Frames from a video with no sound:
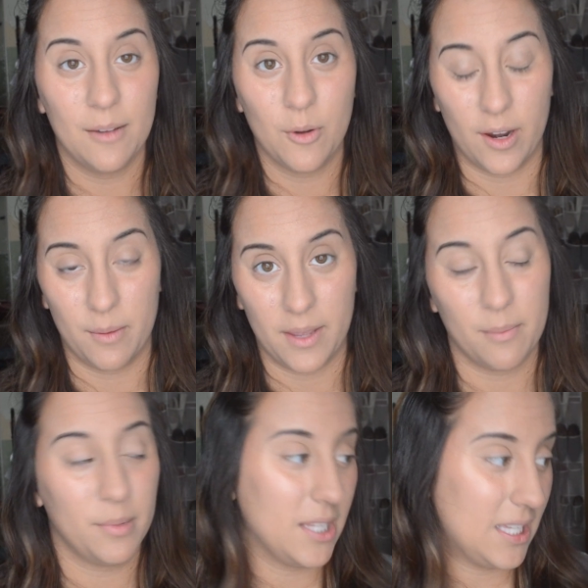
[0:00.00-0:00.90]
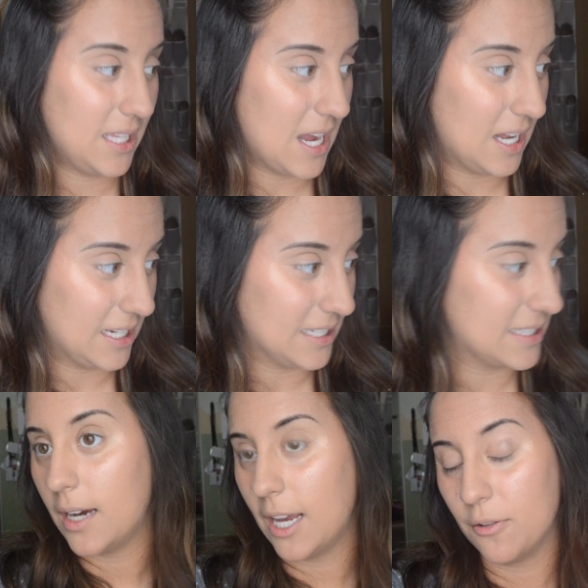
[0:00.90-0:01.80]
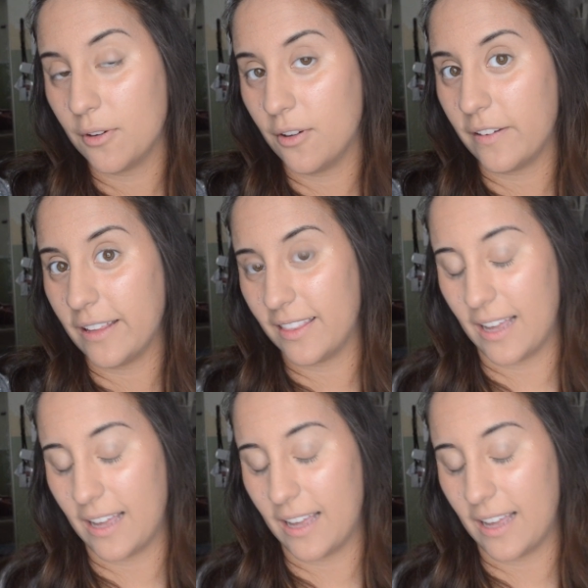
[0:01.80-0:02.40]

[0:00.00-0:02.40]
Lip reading: Going to be completely honest. I don't know if I like